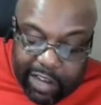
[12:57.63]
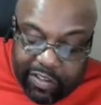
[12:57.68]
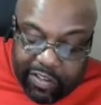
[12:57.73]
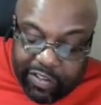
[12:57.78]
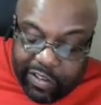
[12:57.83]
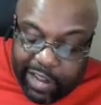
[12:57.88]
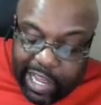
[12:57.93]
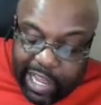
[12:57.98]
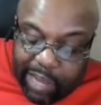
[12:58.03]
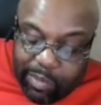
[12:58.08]

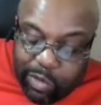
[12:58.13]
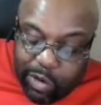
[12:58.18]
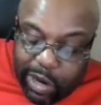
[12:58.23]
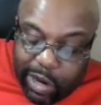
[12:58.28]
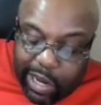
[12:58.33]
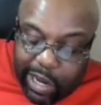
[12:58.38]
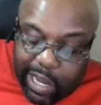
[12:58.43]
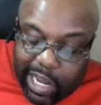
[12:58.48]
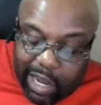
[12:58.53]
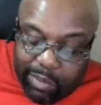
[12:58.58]
Fly More
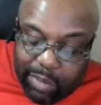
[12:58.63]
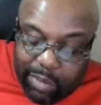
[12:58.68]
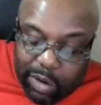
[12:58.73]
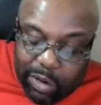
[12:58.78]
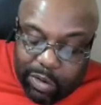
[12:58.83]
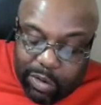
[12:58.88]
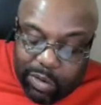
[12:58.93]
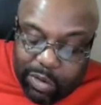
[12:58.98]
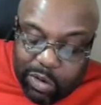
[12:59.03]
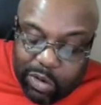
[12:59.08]

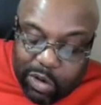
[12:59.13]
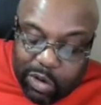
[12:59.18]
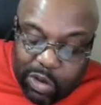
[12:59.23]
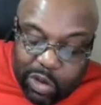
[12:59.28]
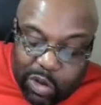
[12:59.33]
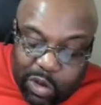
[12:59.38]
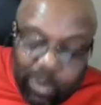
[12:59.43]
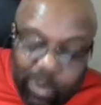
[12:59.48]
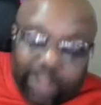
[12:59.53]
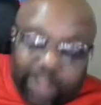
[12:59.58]
combo
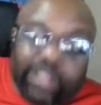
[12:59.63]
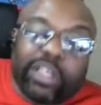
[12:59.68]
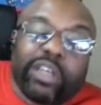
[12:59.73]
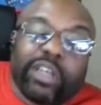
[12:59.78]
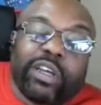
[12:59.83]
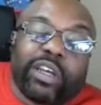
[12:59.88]
with the